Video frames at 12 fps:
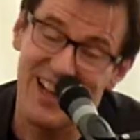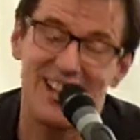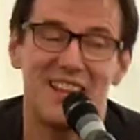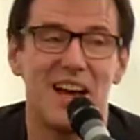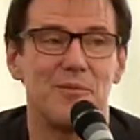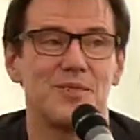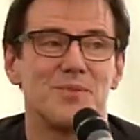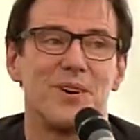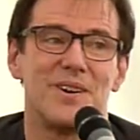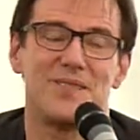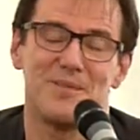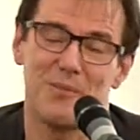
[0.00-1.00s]
That was
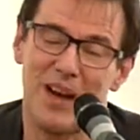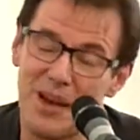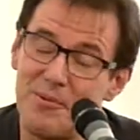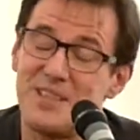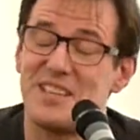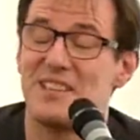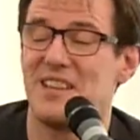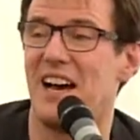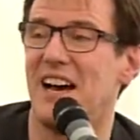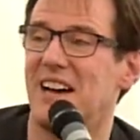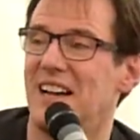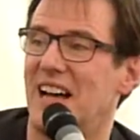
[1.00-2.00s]
why we did
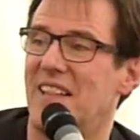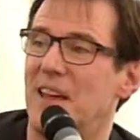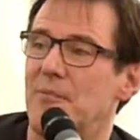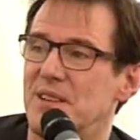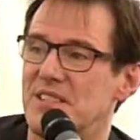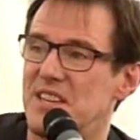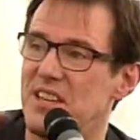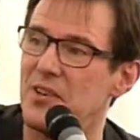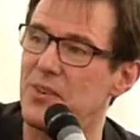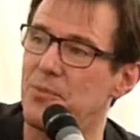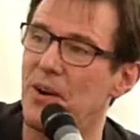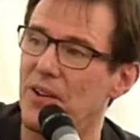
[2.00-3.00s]
that, and then we did the
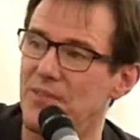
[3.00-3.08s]
other one